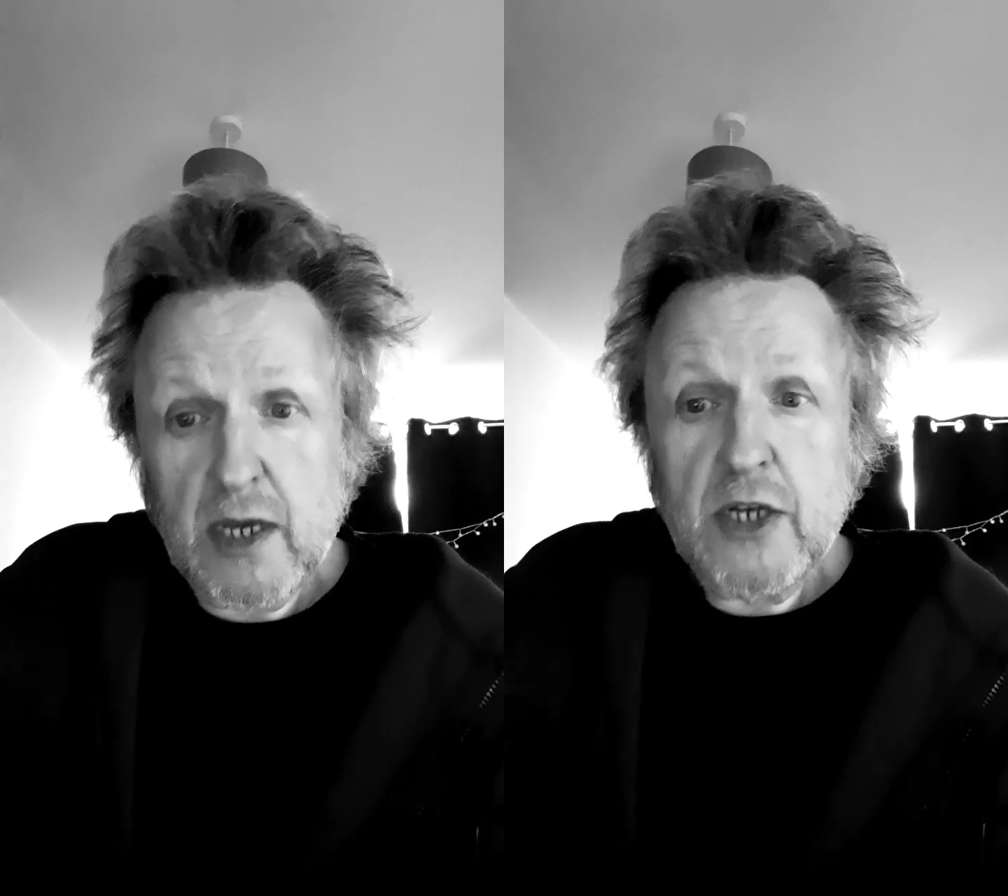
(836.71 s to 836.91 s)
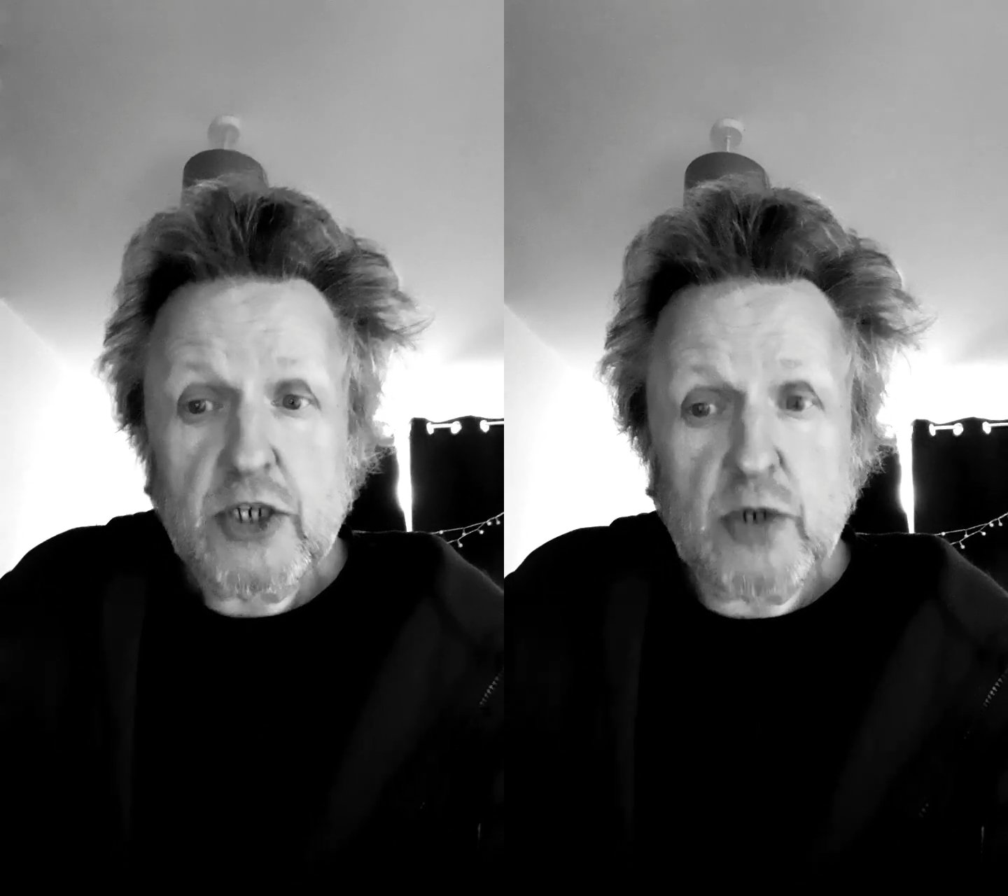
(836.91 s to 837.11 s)

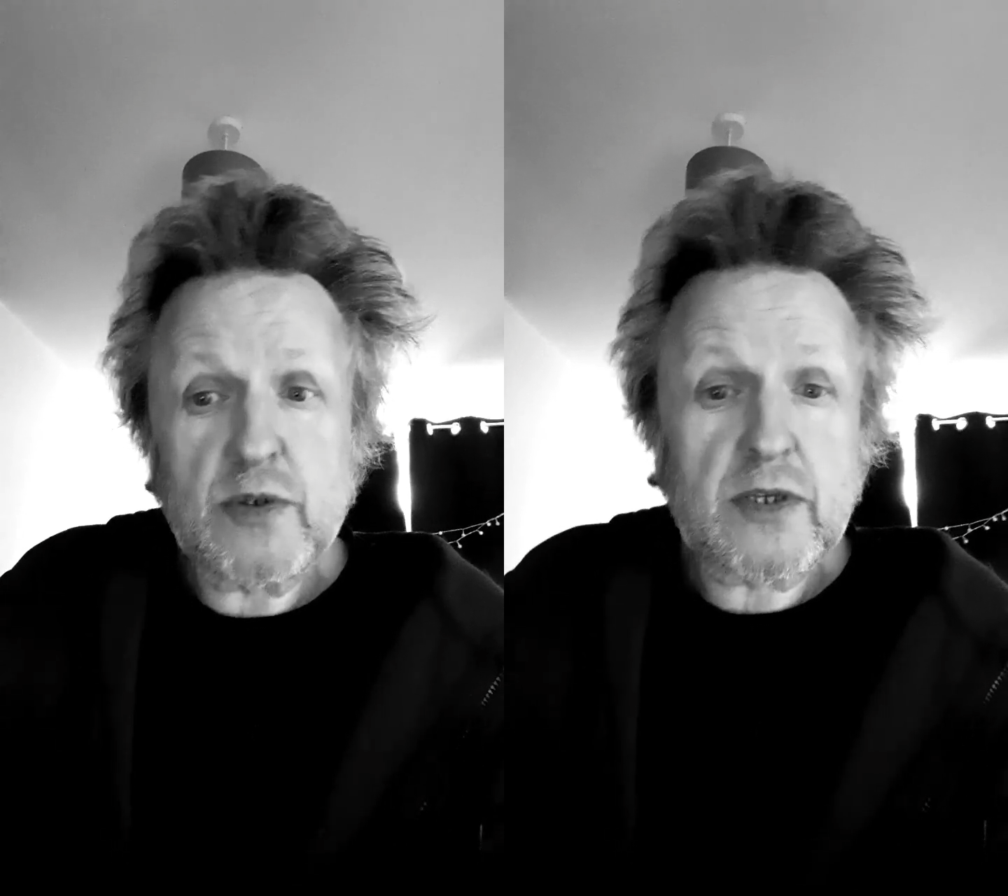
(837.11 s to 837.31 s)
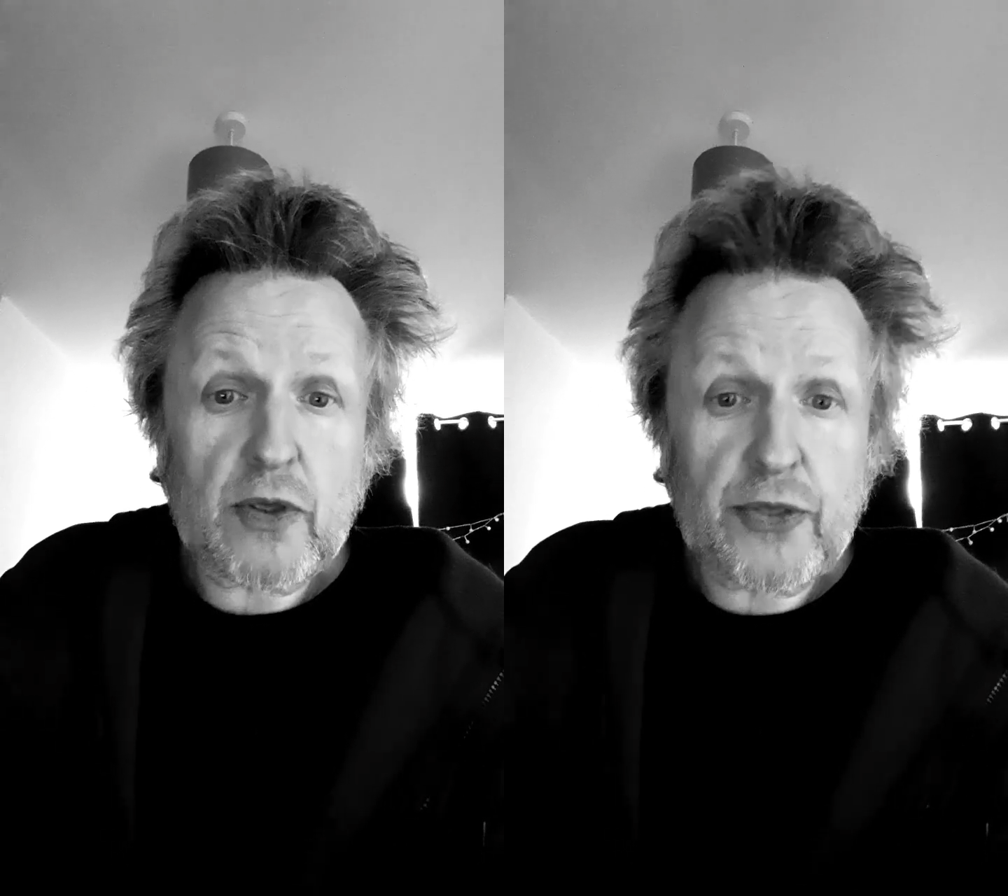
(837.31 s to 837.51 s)
due
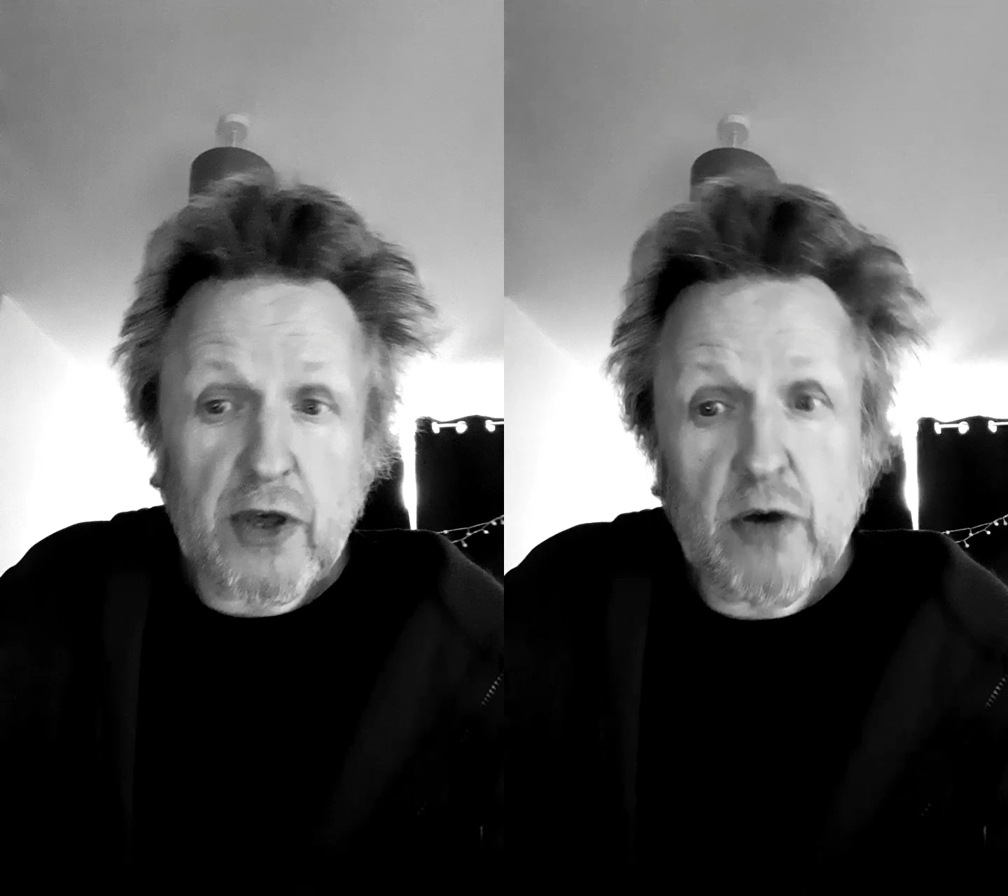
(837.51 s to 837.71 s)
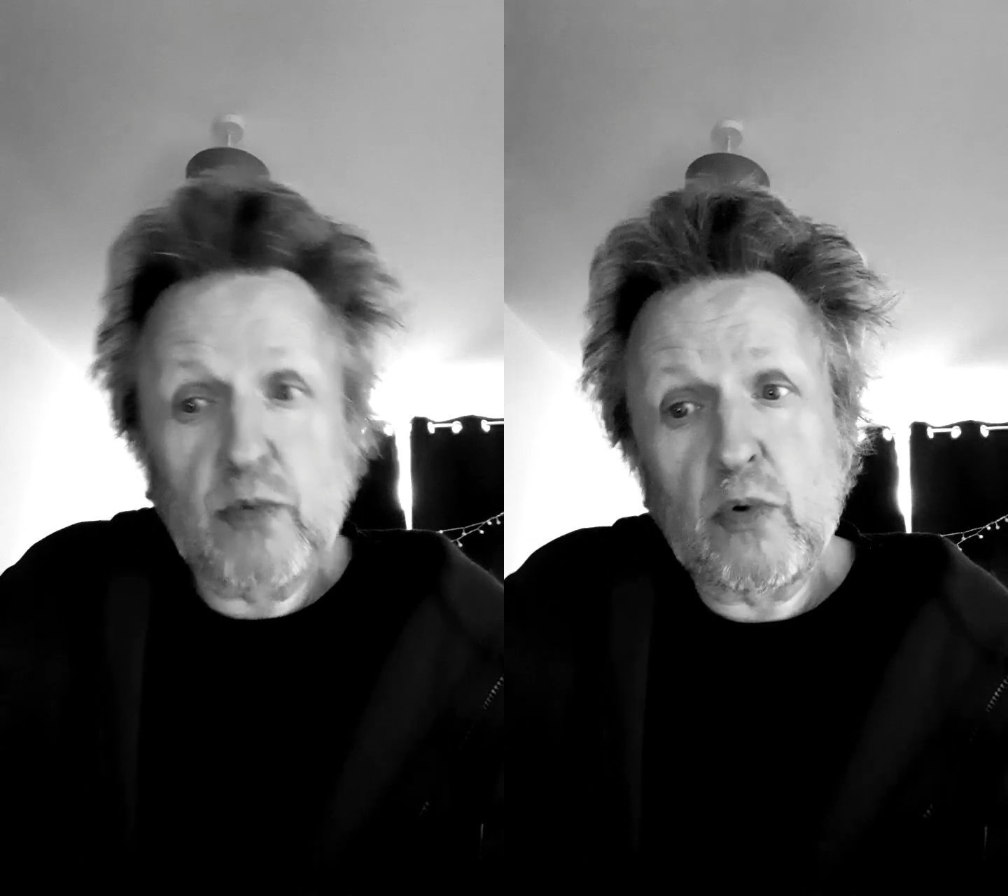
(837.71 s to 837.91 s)
to the
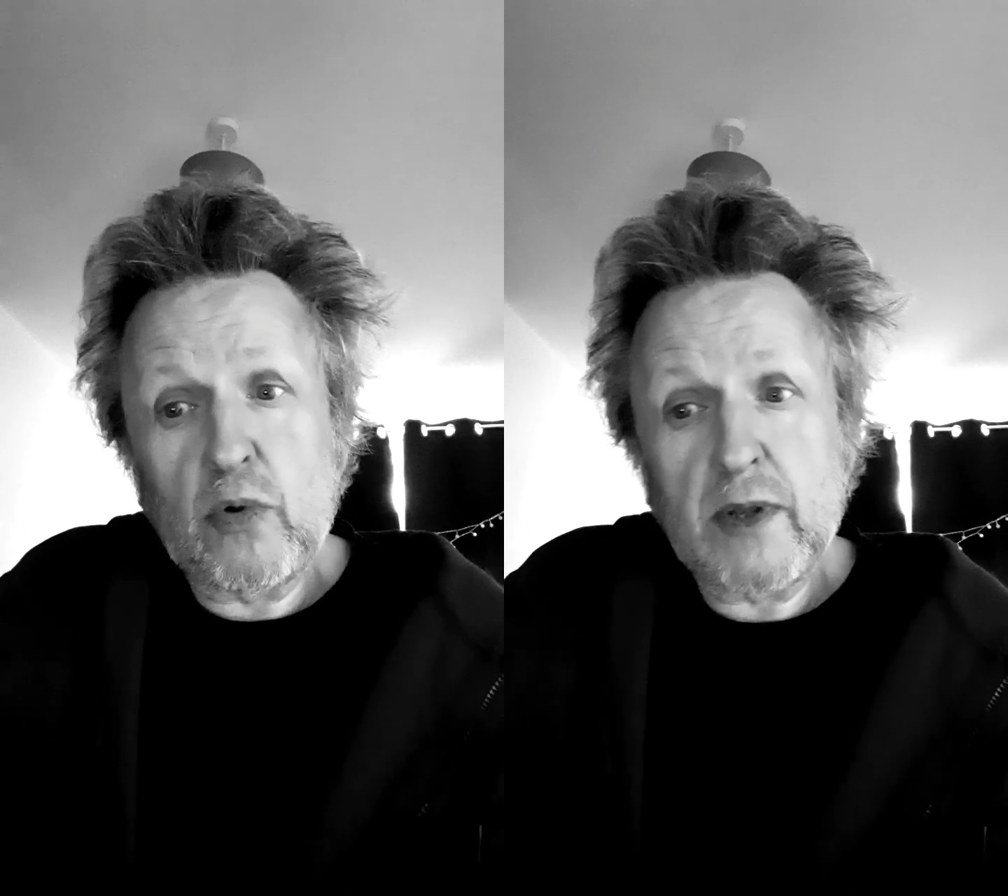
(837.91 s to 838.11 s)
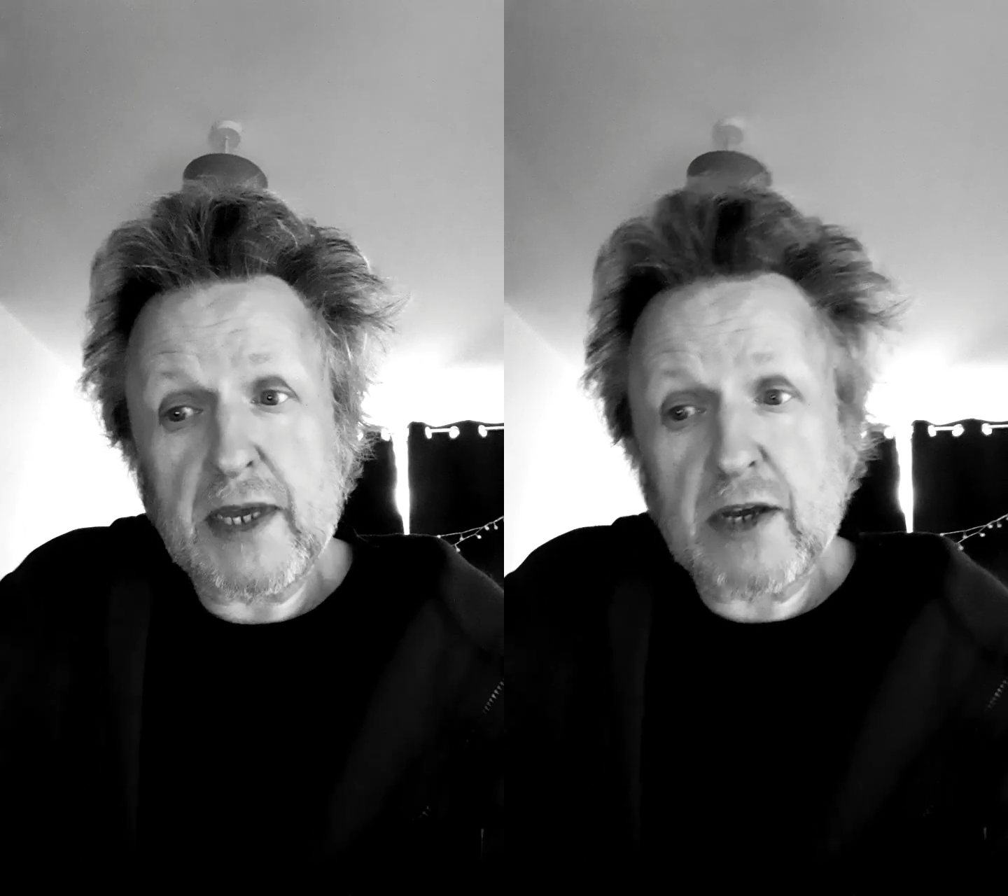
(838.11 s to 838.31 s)

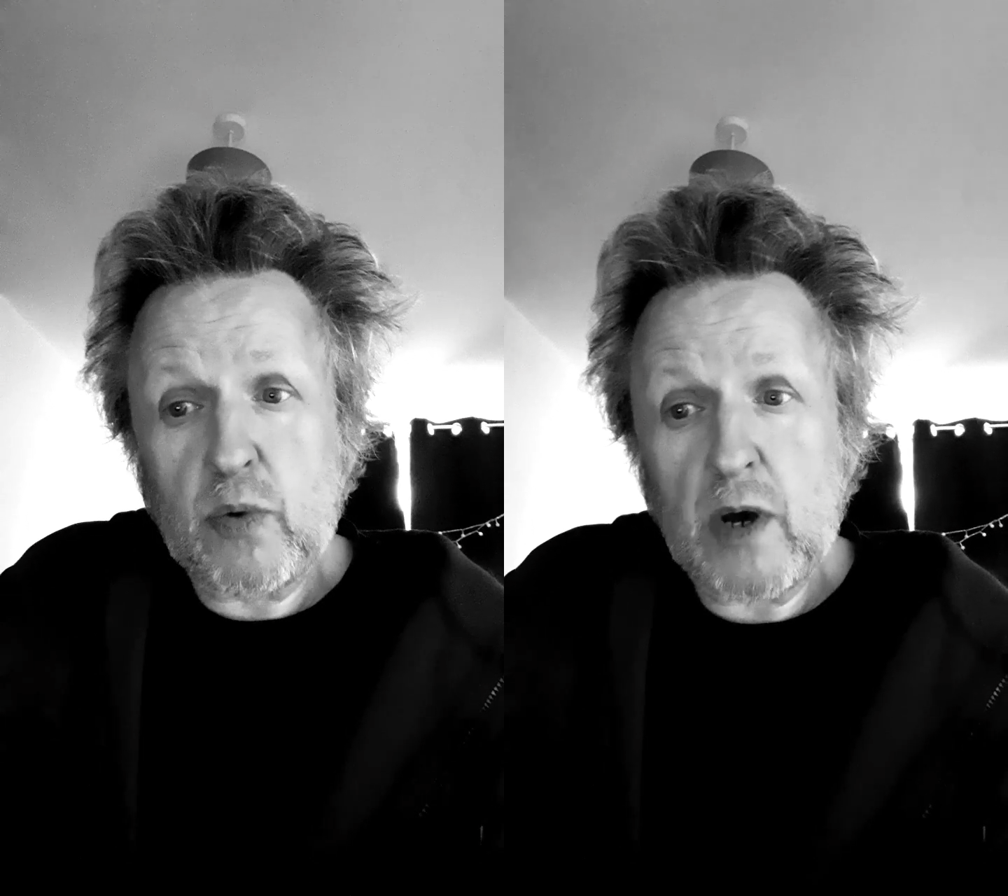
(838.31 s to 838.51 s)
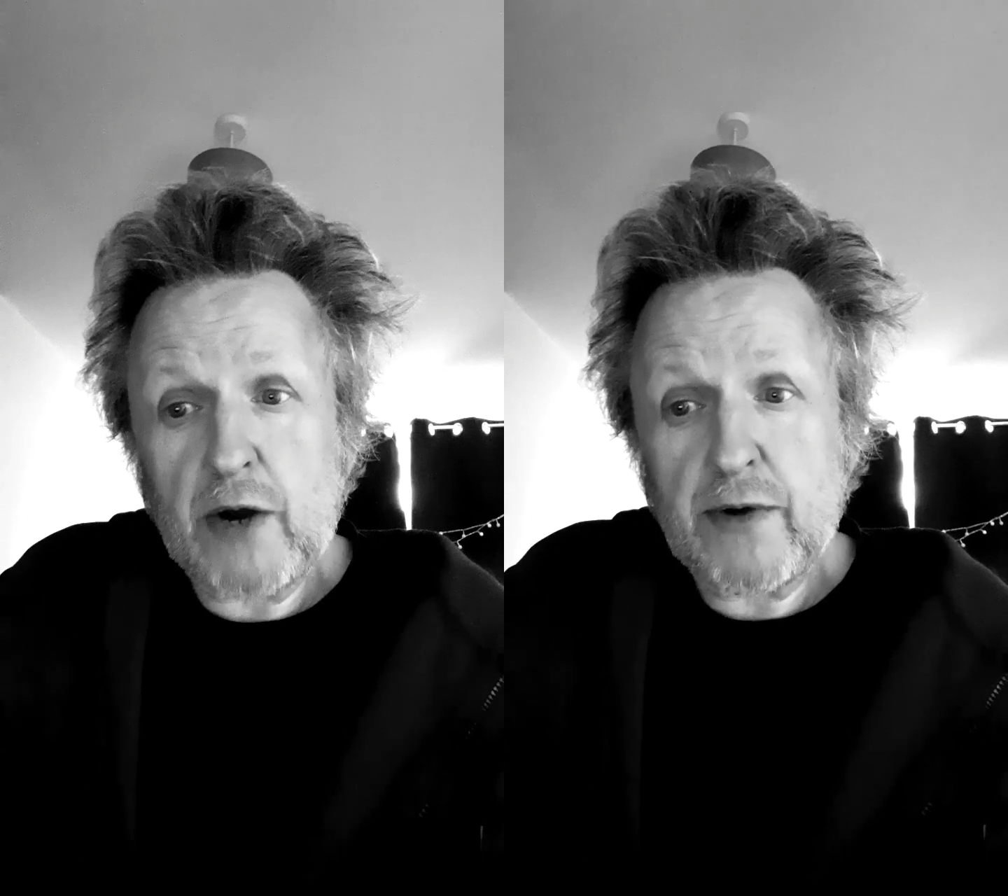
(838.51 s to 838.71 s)
Thirlwall
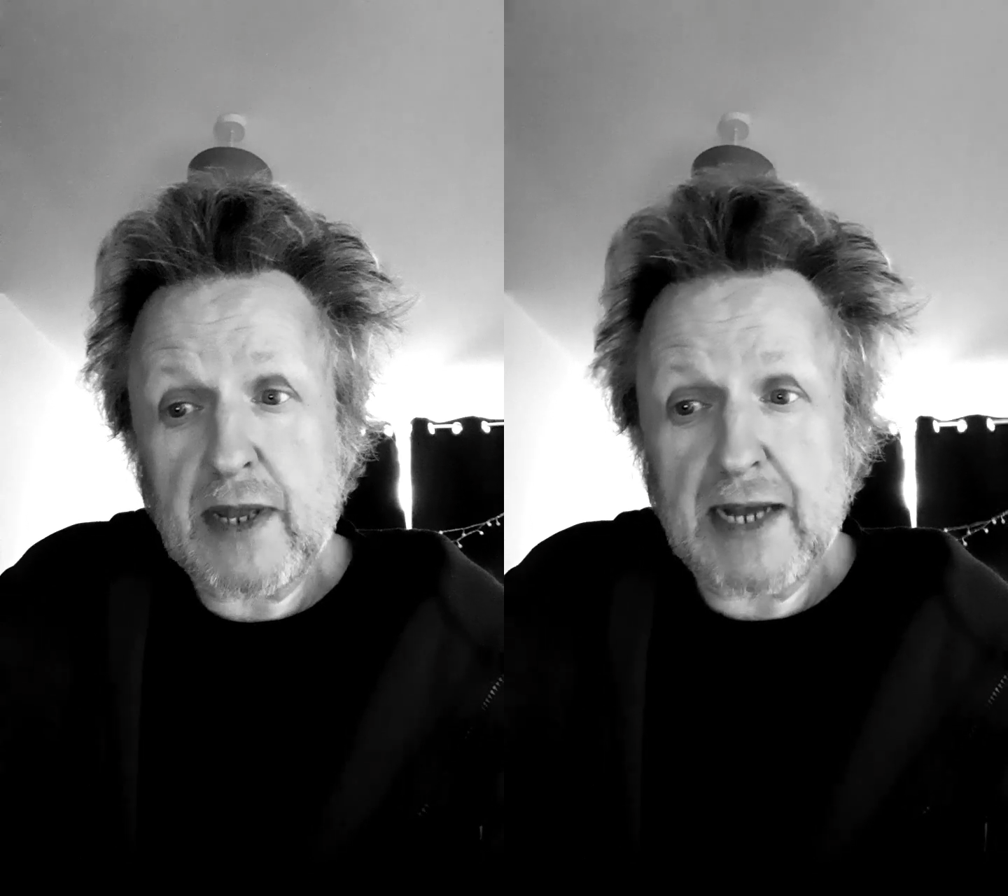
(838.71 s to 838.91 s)
inquiry